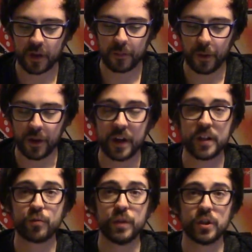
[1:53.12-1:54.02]
But there
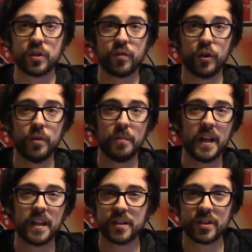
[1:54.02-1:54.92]
is reasons for you
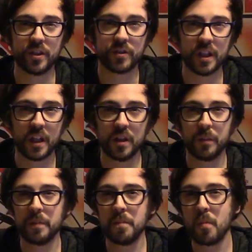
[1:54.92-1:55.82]
might consider taking
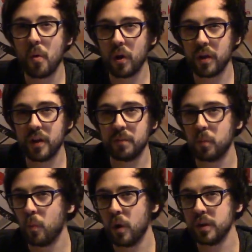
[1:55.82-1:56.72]
them in more than
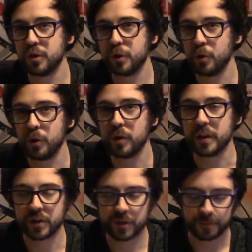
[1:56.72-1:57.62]
1-2
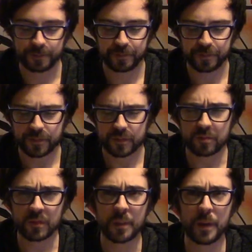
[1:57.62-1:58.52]
units,
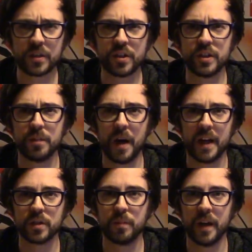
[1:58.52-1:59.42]
basically to
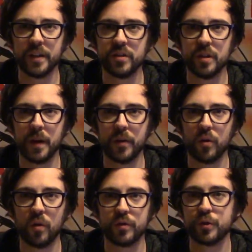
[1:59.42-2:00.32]
maximise the amount
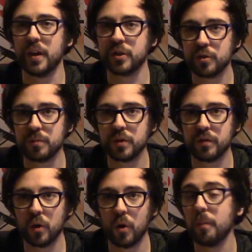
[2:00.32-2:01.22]
of stratagems
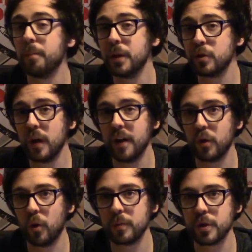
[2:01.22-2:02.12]
you've got, but you do have
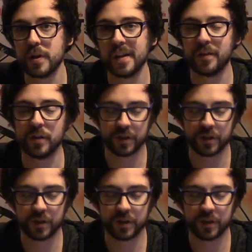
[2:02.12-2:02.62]
that option if you